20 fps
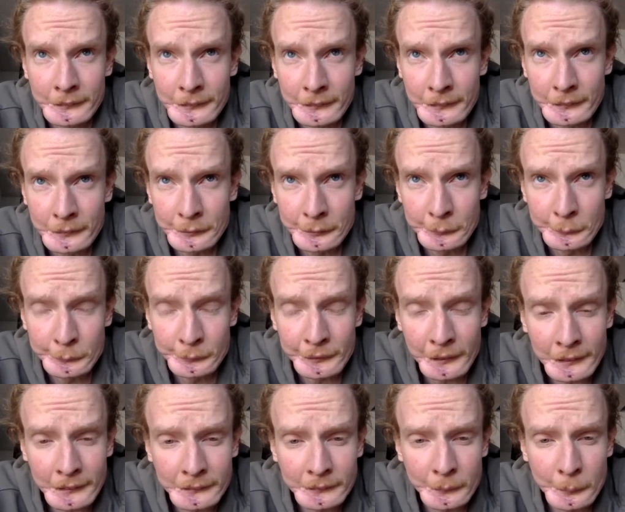if you
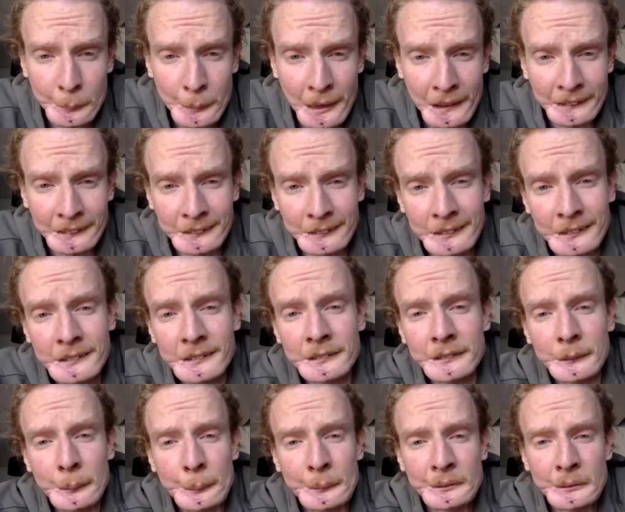take a
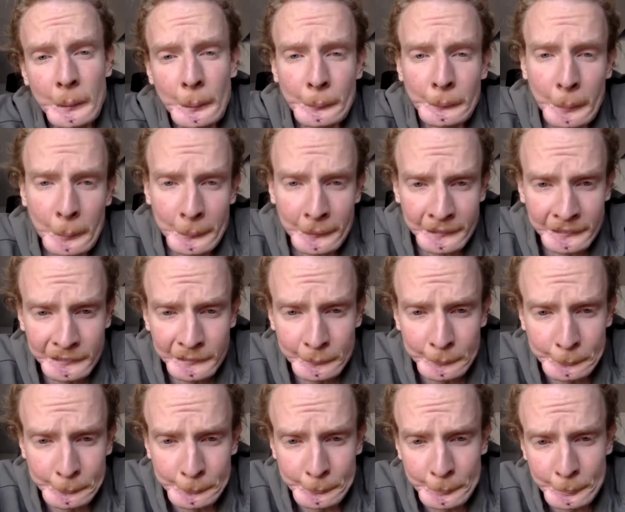magnesium supplement
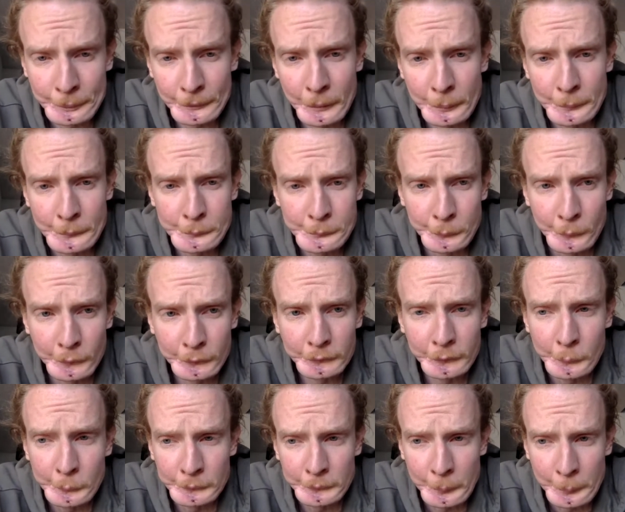before
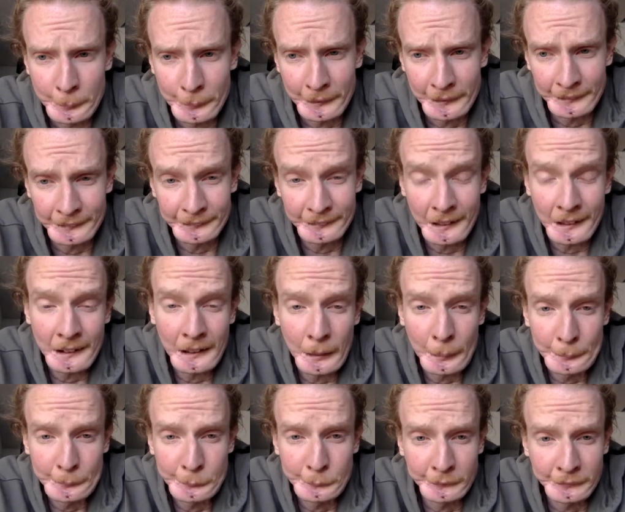going to bed, that
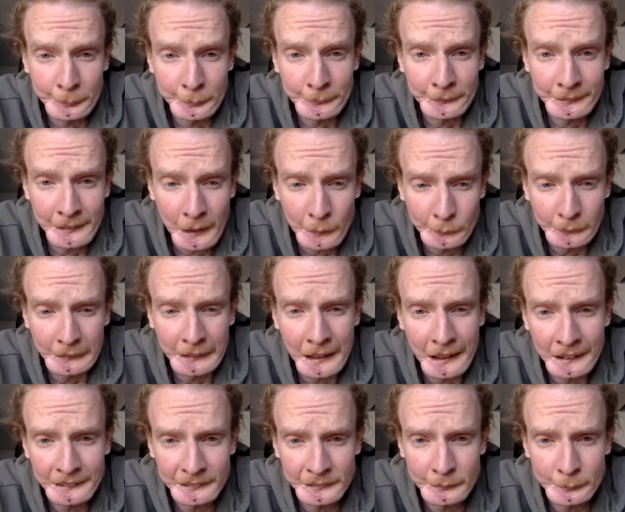helps with me, that
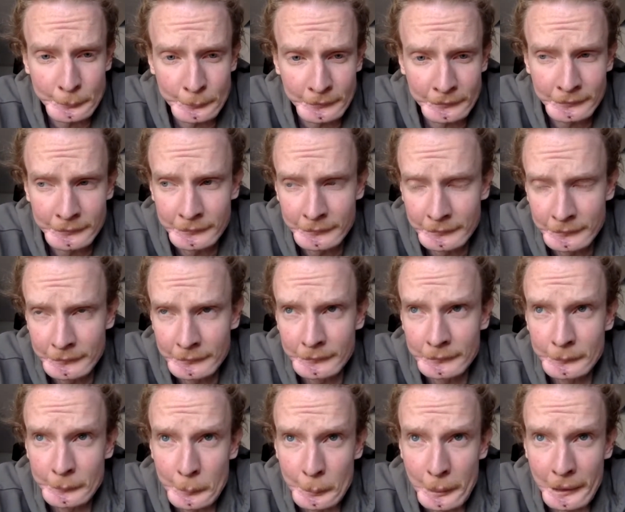relaxes me.
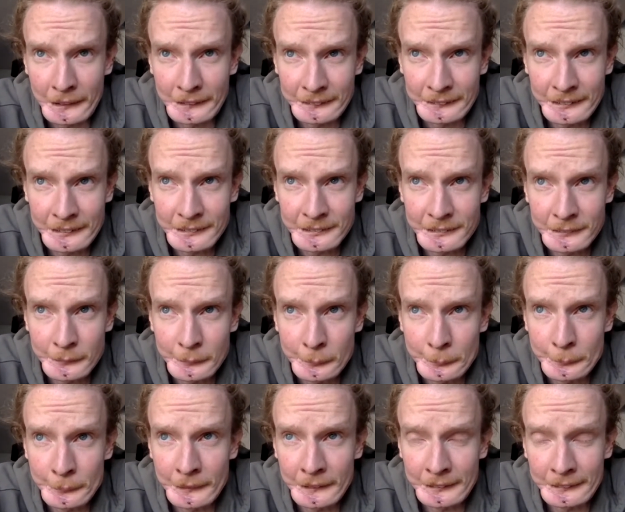
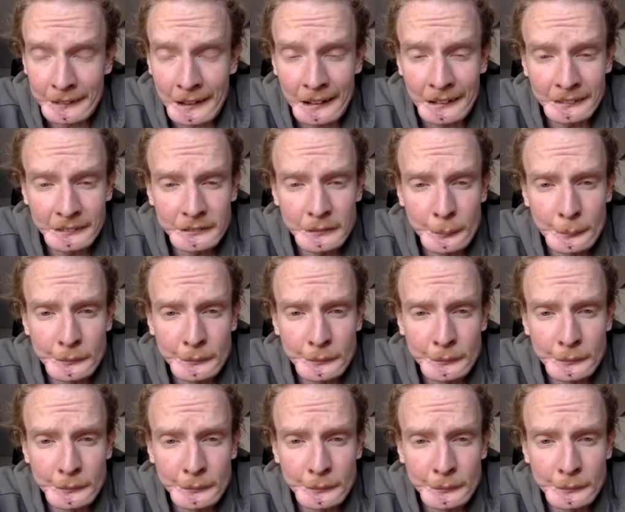Magnesium and the calcium